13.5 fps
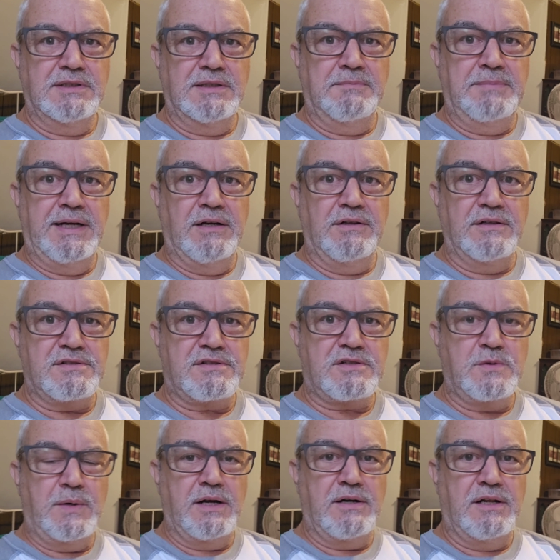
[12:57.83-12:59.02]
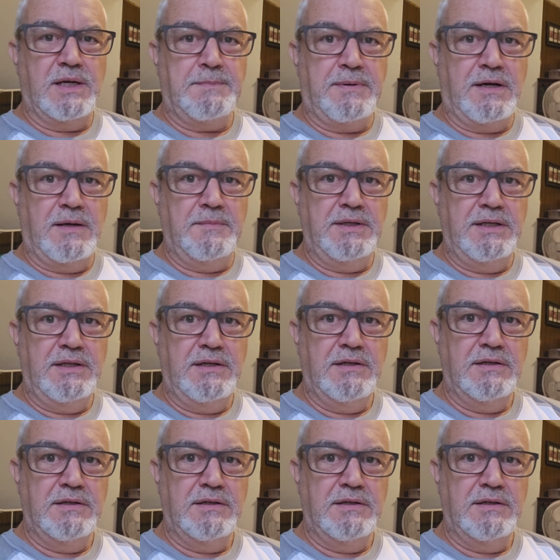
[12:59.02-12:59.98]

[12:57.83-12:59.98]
a bear that squared up on me,